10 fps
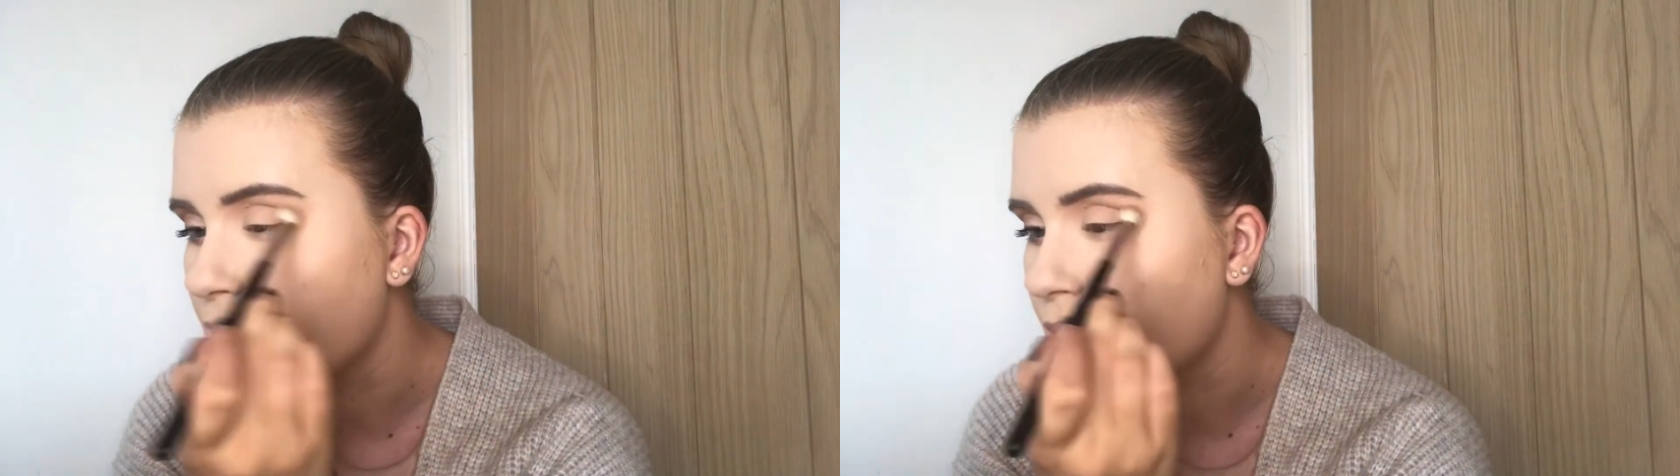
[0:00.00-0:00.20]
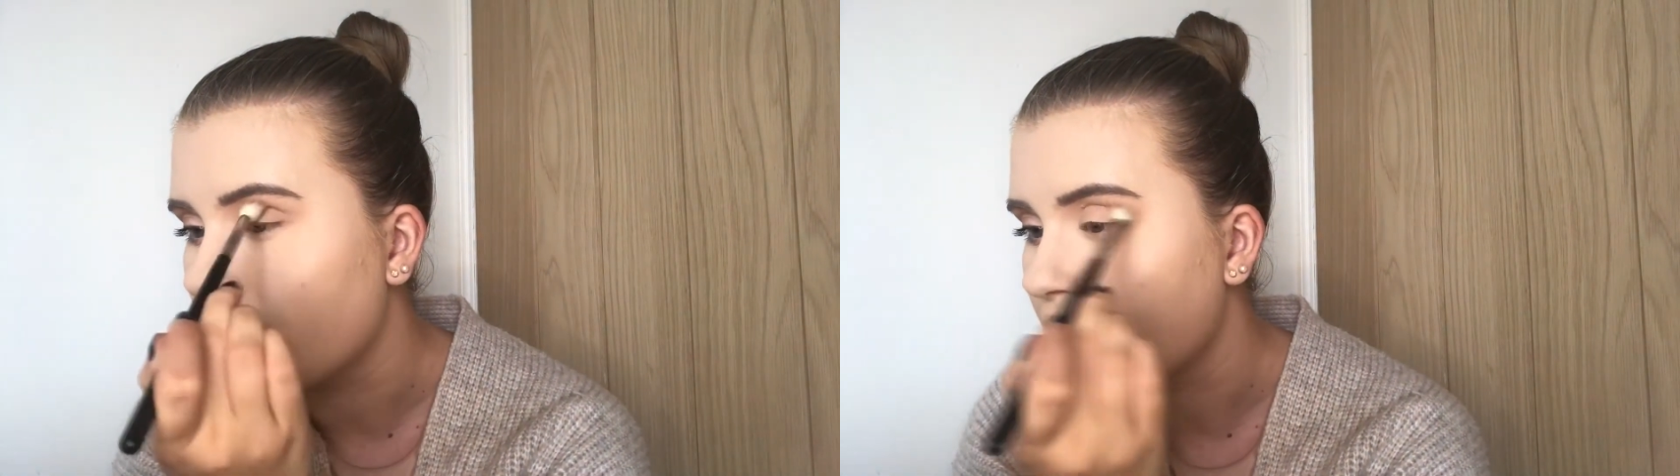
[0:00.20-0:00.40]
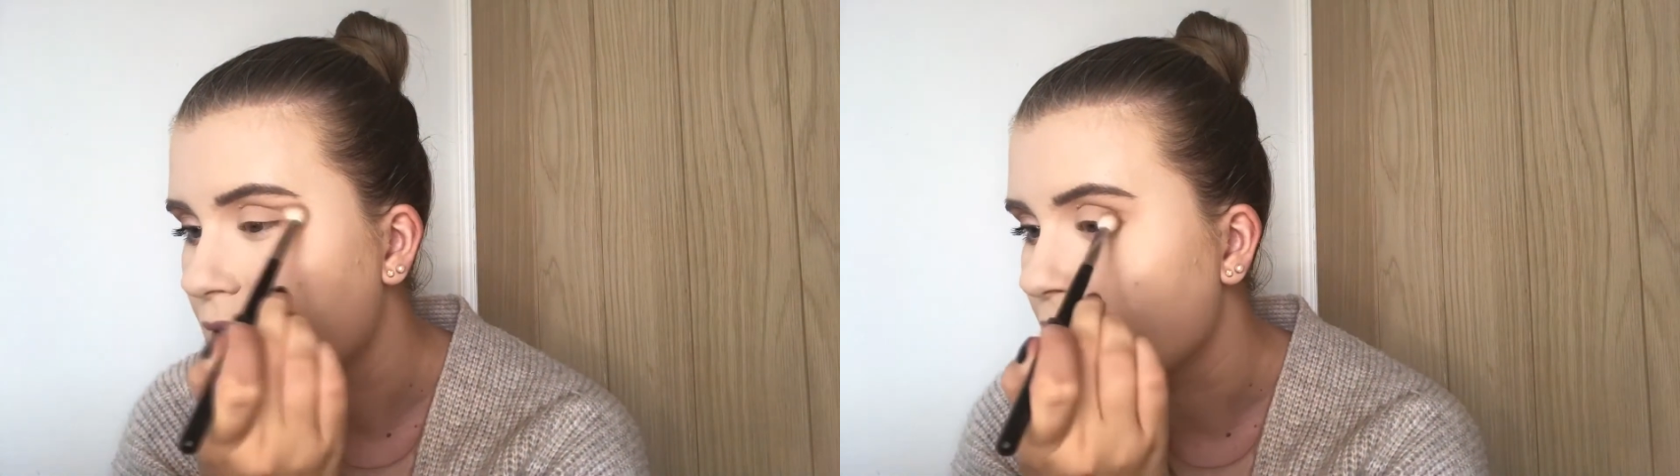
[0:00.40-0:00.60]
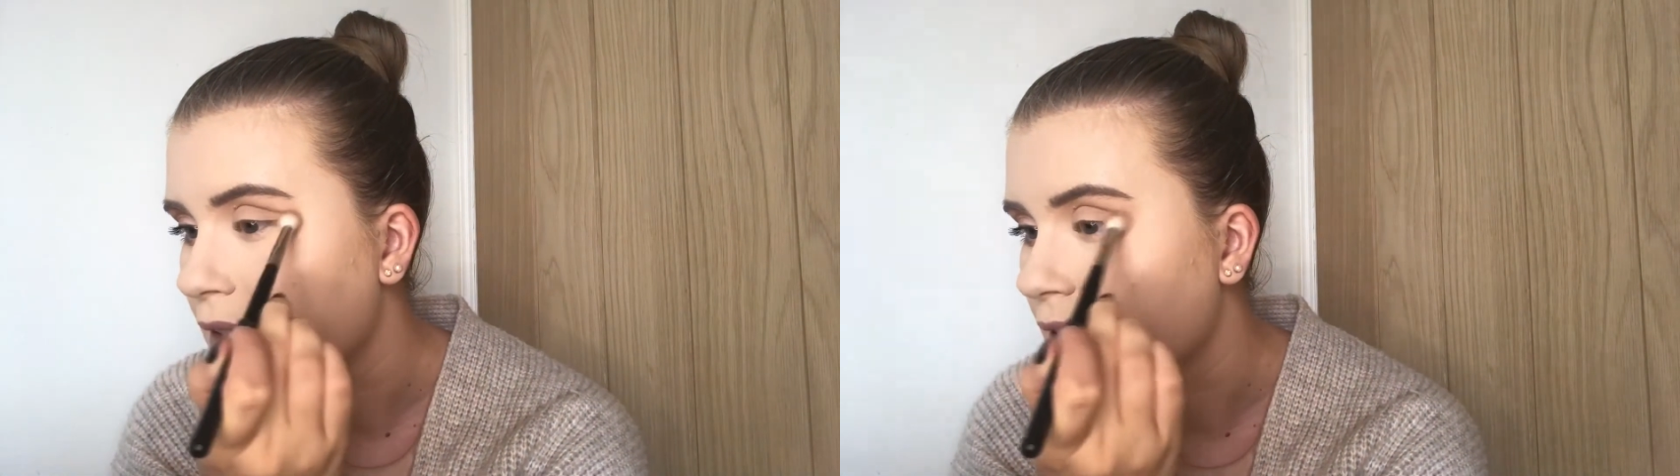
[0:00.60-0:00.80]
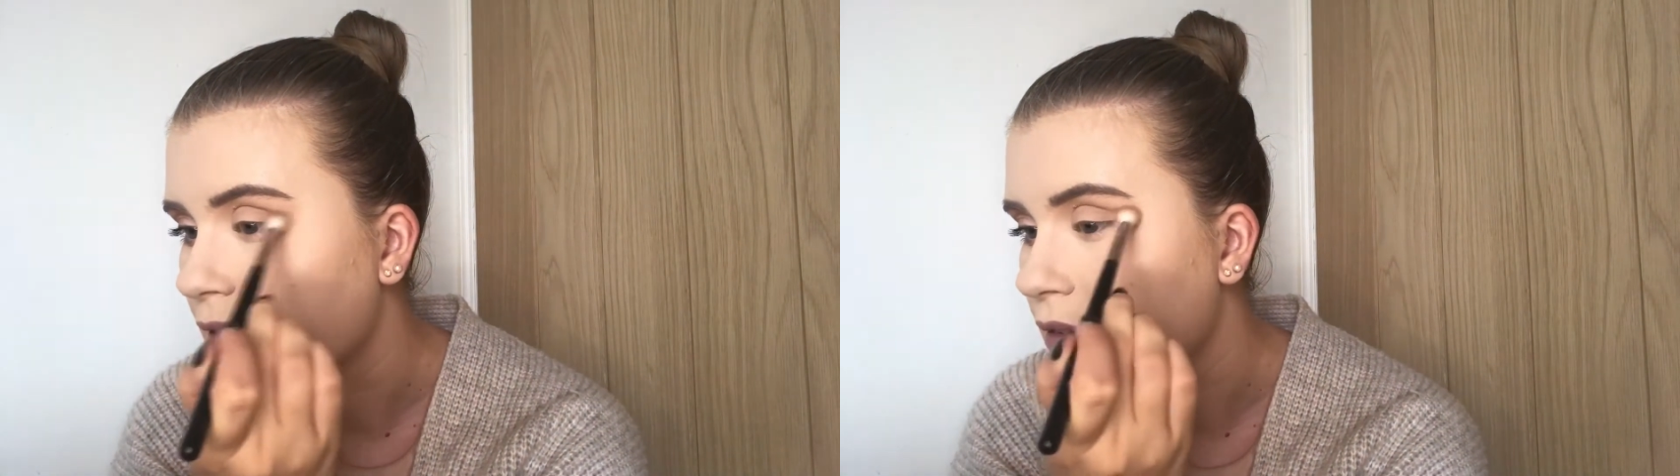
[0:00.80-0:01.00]

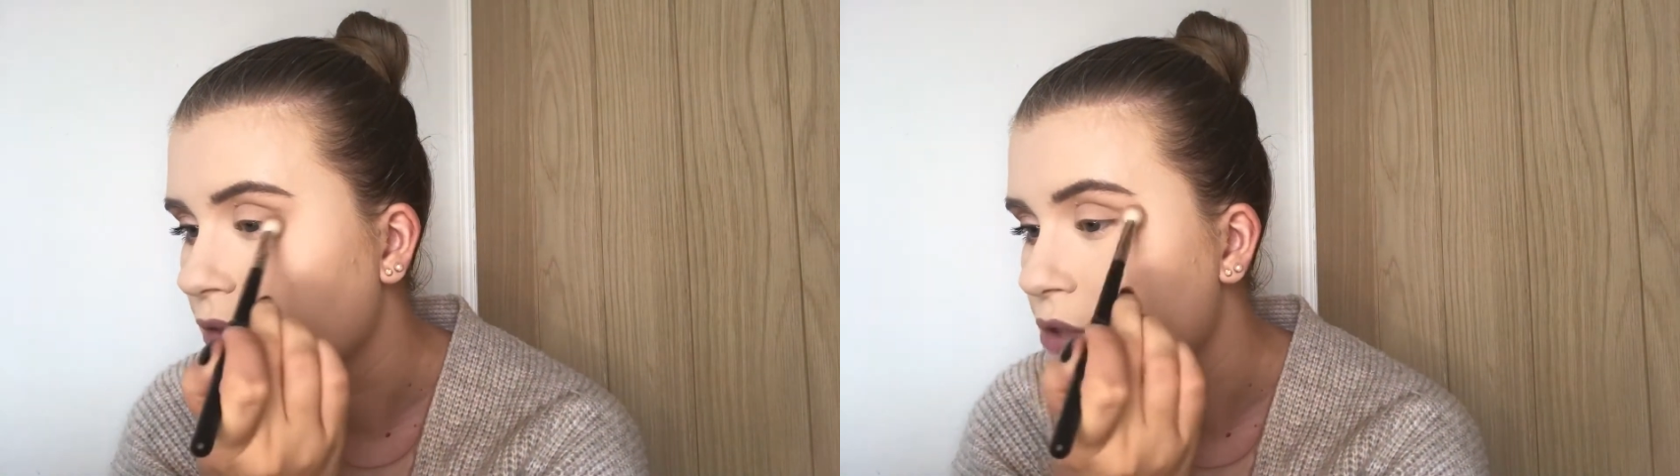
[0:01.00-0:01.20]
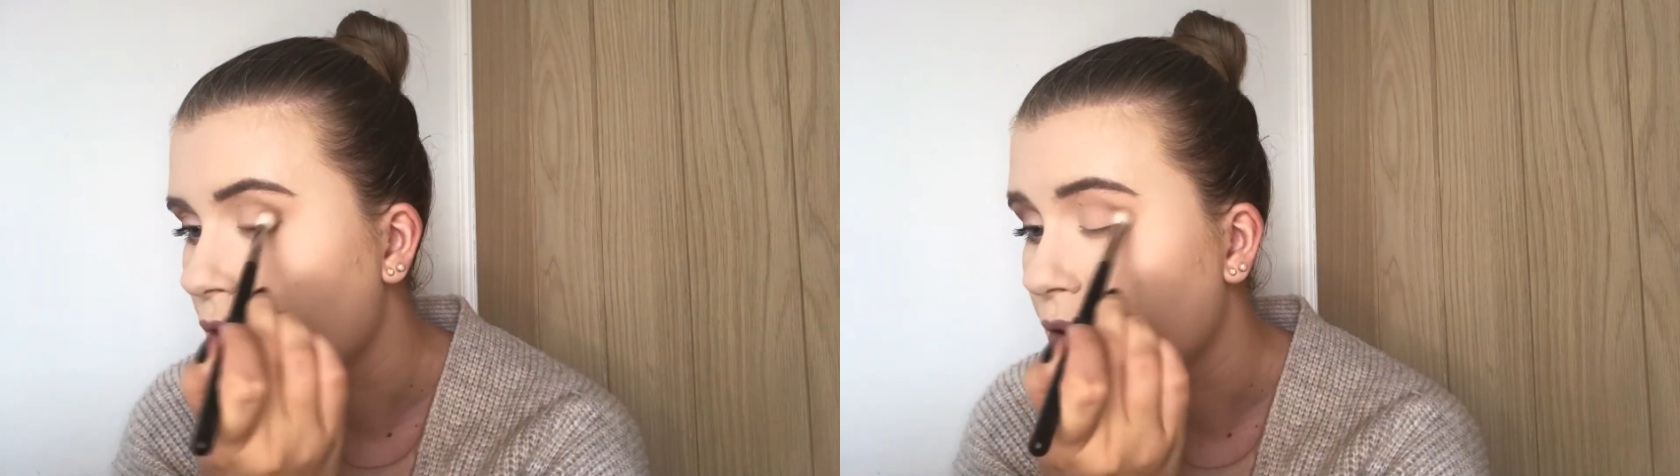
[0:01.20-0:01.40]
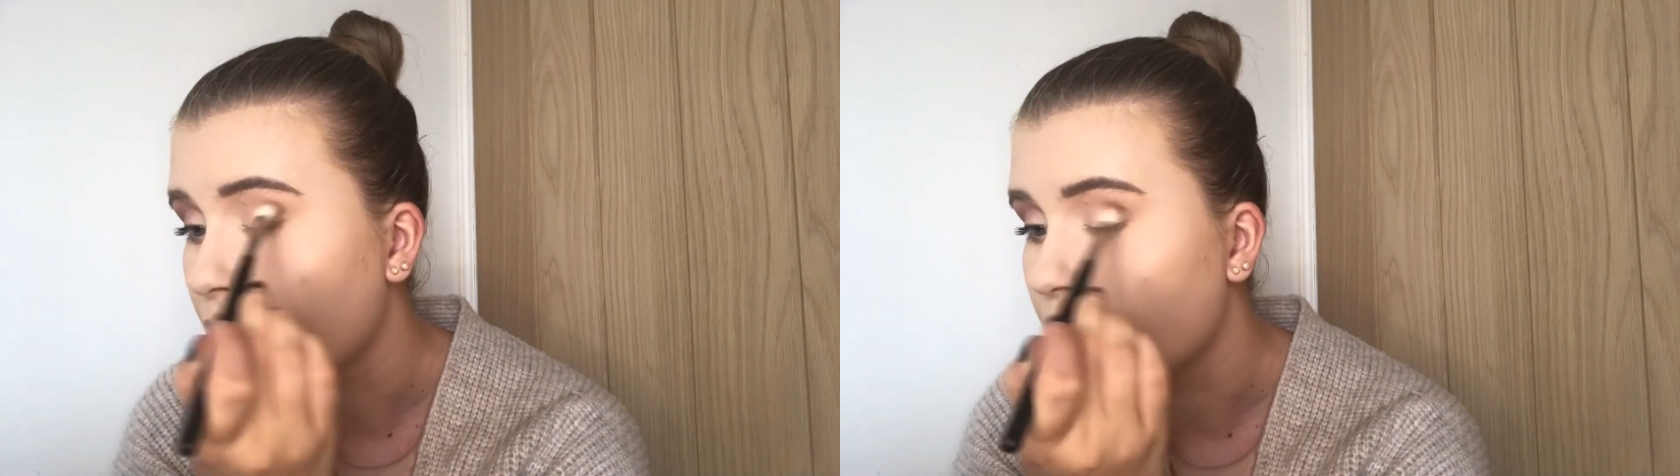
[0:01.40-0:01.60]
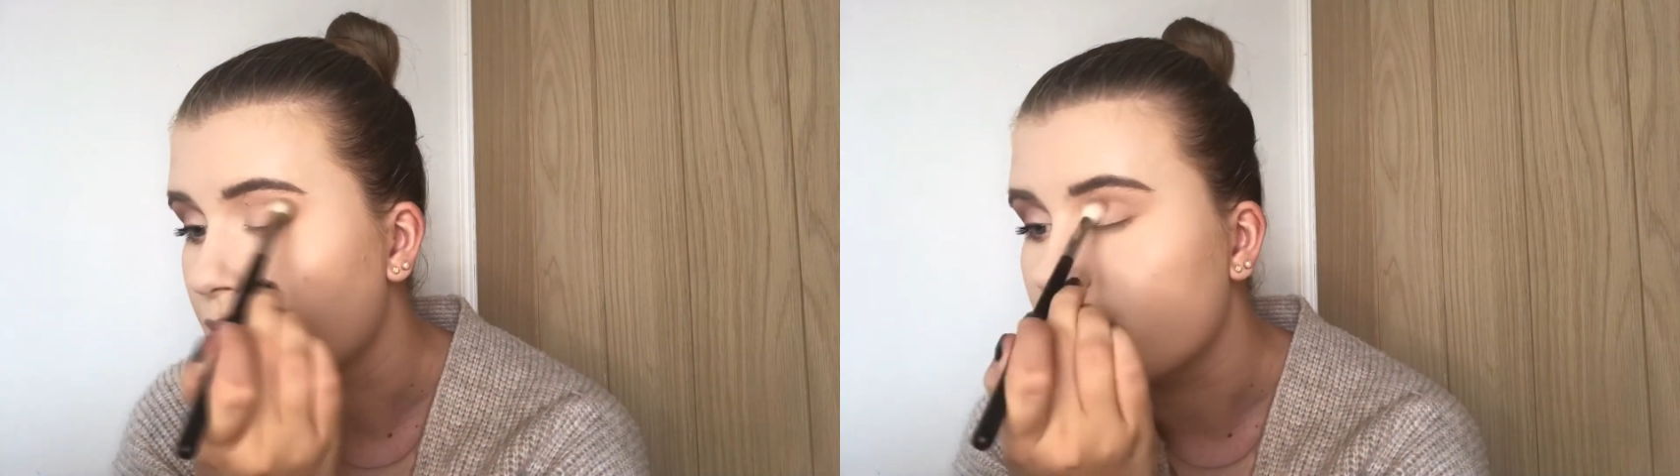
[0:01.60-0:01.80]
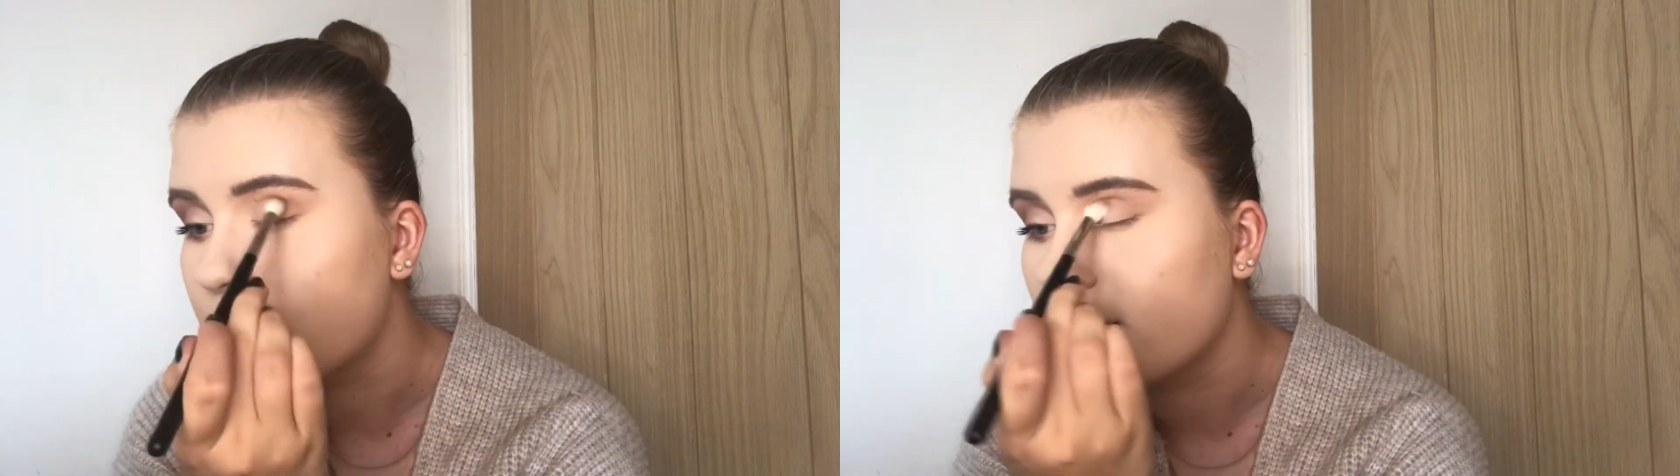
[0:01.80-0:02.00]
gradient of tones.